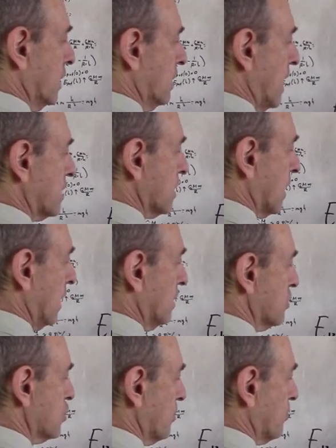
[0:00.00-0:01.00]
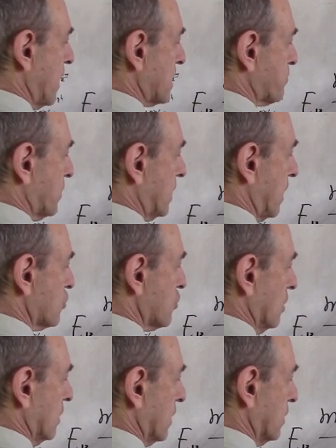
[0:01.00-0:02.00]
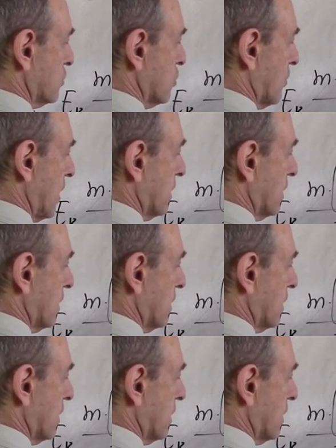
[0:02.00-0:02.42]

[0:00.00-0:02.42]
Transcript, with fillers: kinetic energy plus potential energy,